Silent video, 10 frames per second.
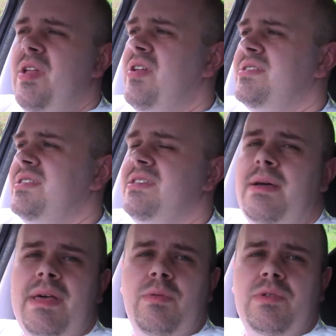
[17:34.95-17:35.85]
A lot of the
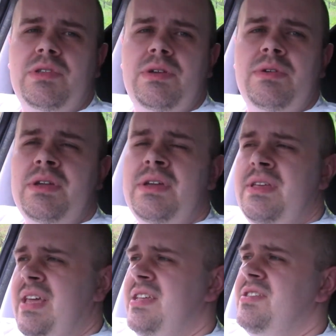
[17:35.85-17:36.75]
time that will do. In
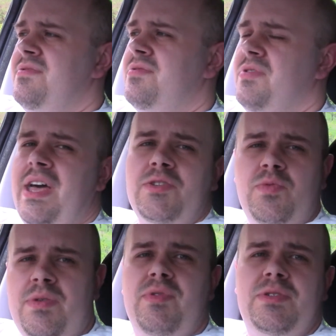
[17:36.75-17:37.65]
the case of the front, that's
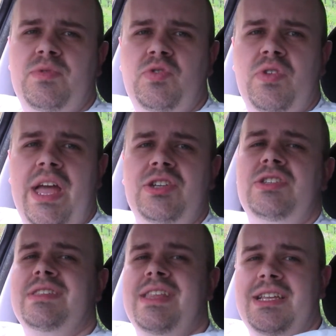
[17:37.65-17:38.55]
where pretty much all the
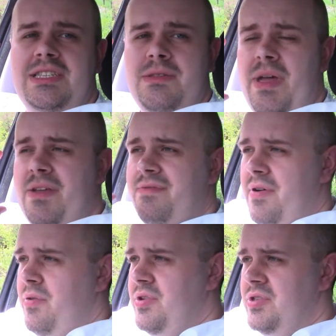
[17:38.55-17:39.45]
action is. That is the main
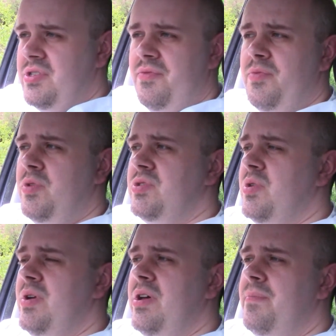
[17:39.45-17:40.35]
focus of what's
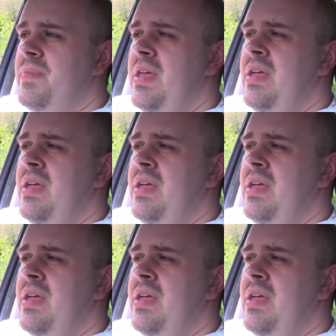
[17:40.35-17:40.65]
going on.